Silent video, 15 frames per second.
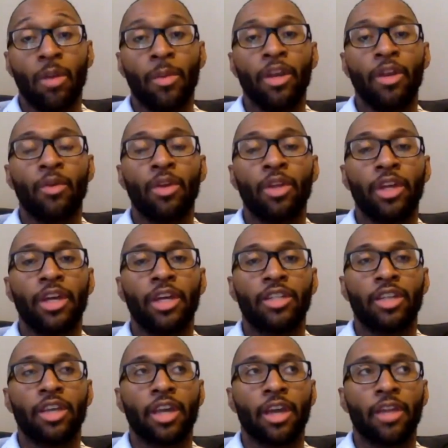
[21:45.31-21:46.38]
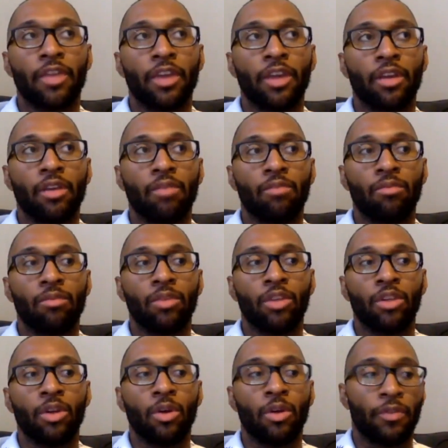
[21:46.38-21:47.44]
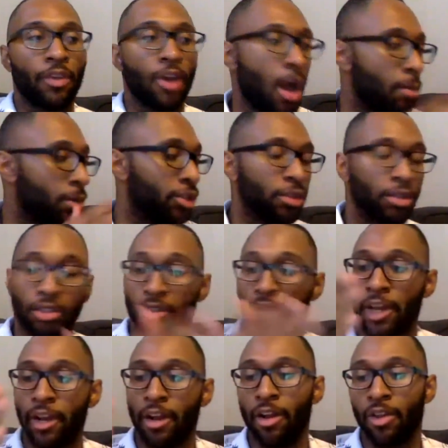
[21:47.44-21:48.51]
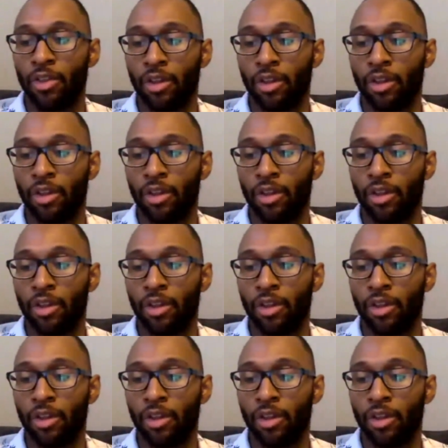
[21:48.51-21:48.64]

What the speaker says: I mean, it really is. Like, I think, you know, if the opportunities are there,